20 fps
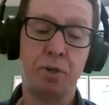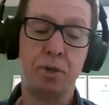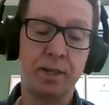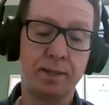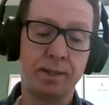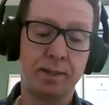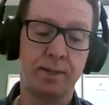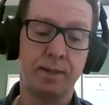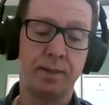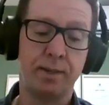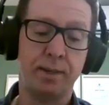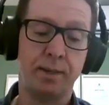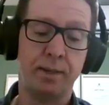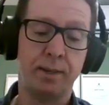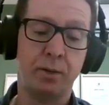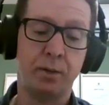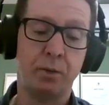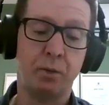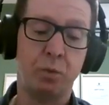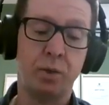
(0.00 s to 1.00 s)
peace
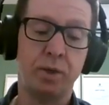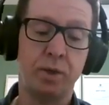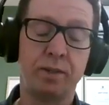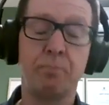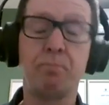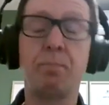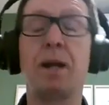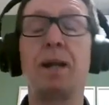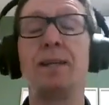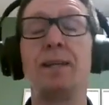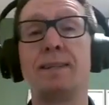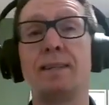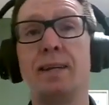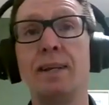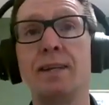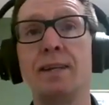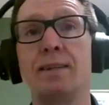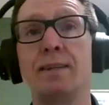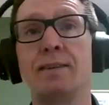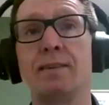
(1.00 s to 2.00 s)
with the
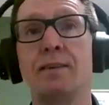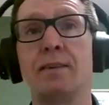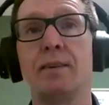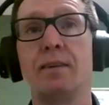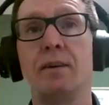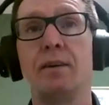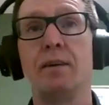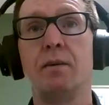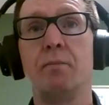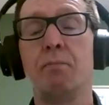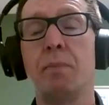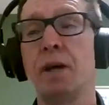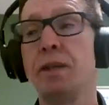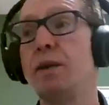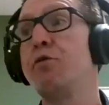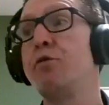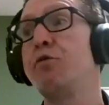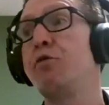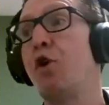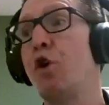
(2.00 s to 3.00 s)
Palestinians,
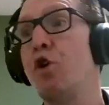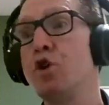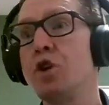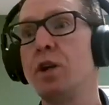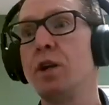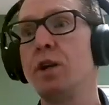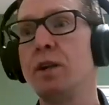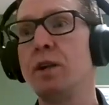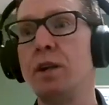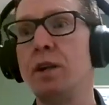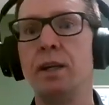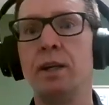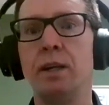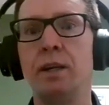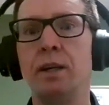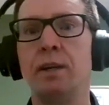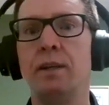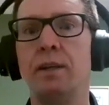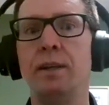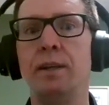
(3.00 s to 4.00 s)
but
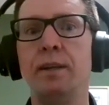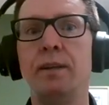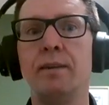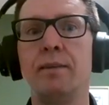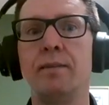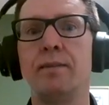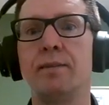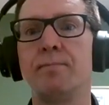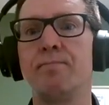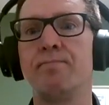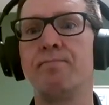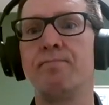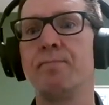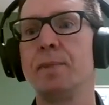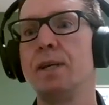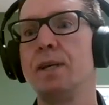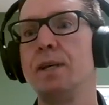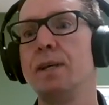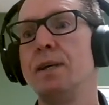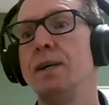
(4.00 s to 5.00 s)
unfortunately it didn't
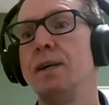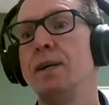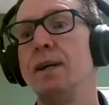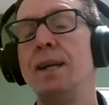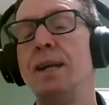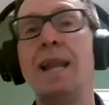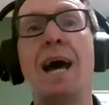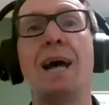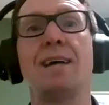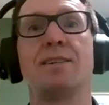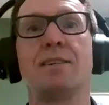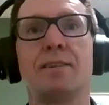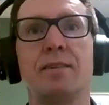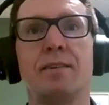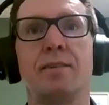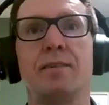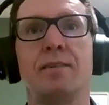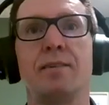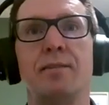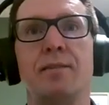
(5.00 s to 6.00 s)

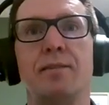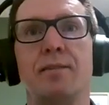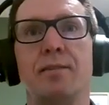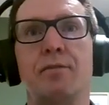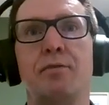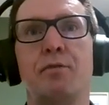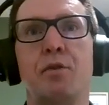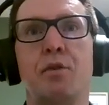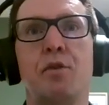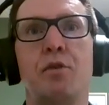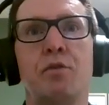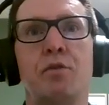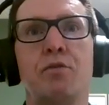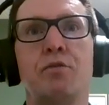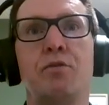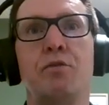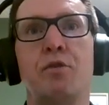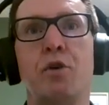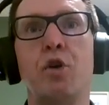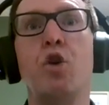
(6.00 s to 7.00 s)
last for
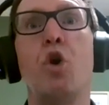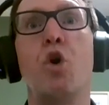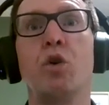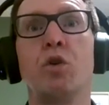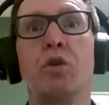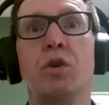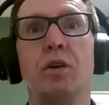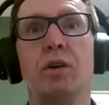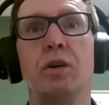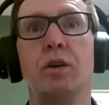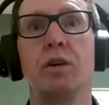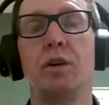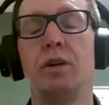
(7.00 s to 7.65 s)
long.